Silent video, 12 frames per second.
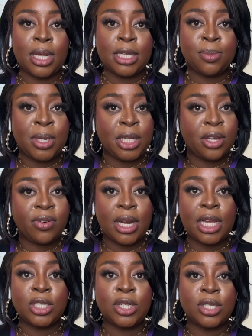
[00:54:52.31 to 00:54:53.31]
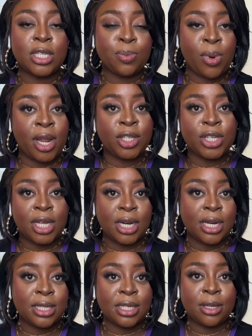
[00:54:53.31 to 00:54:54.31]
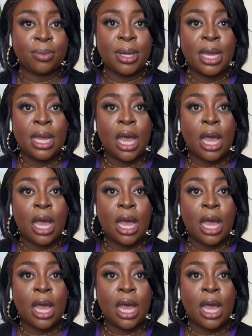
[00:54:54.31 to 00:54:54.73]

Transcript: it's media relations, it's brand journalism.